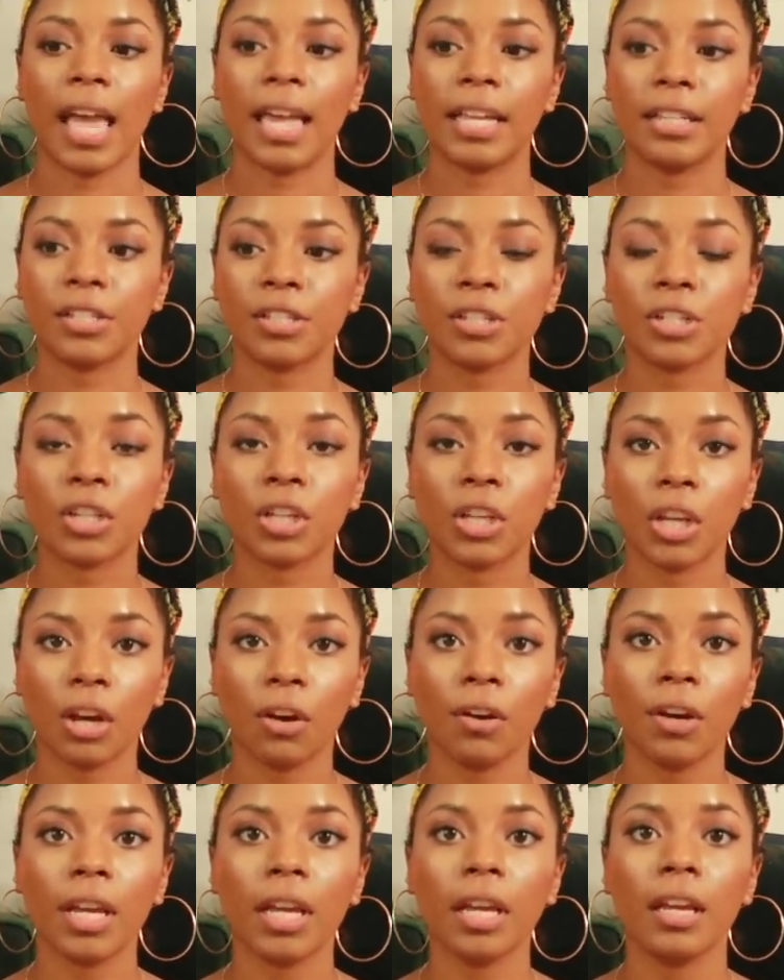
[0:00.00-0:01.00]
and
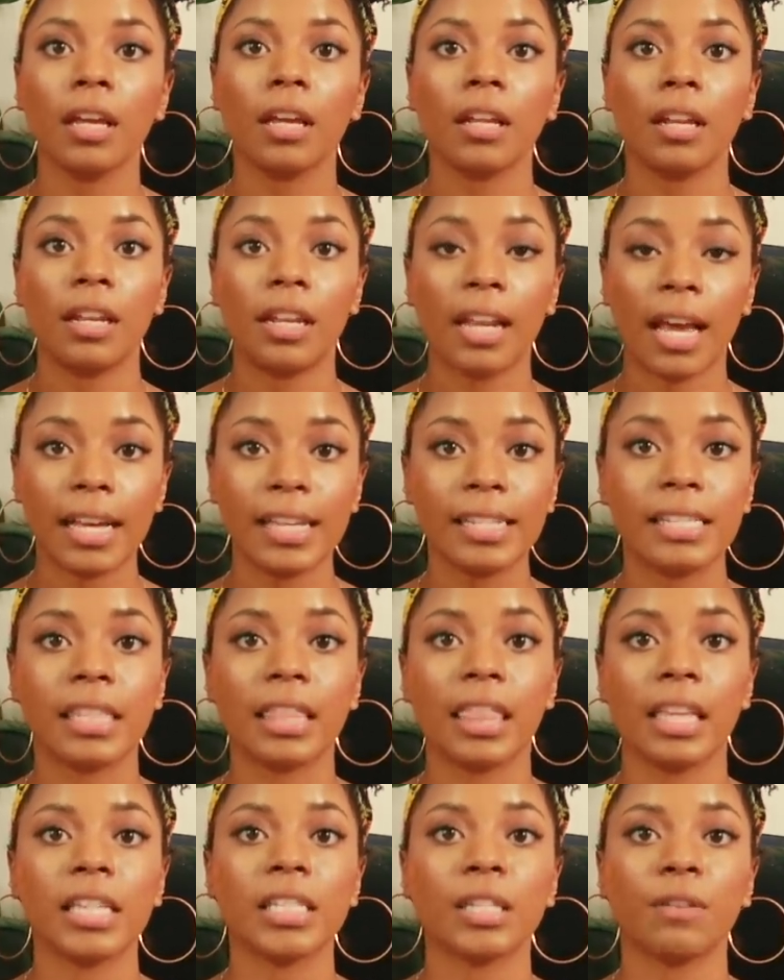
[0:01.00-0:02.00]
securing nice
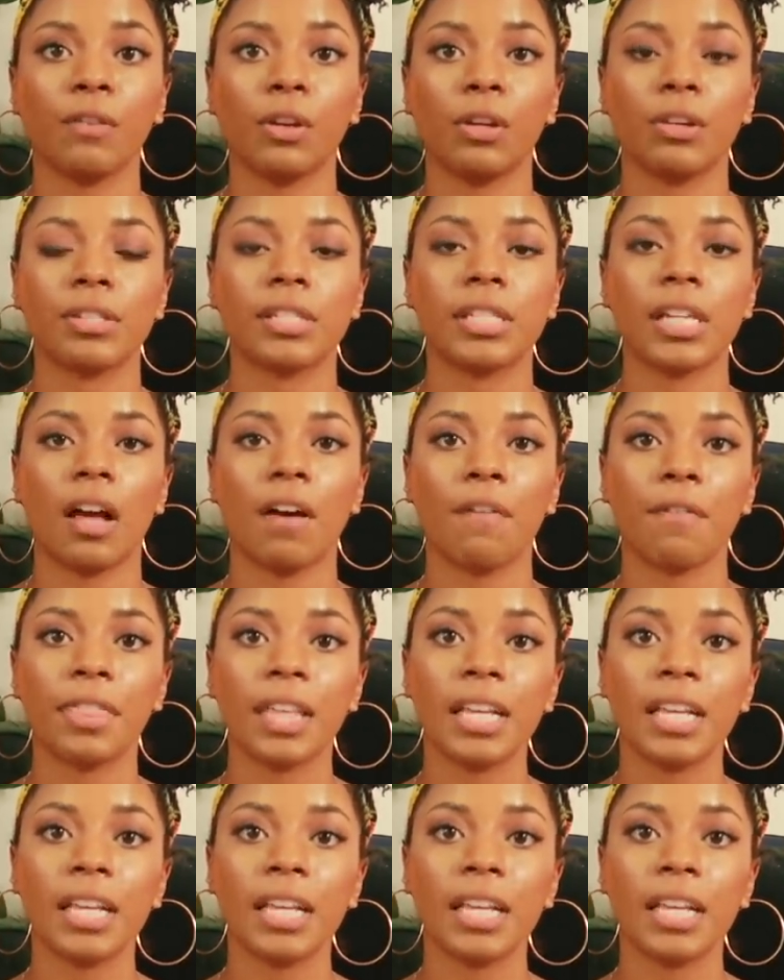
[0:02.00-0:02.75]
things for yourself,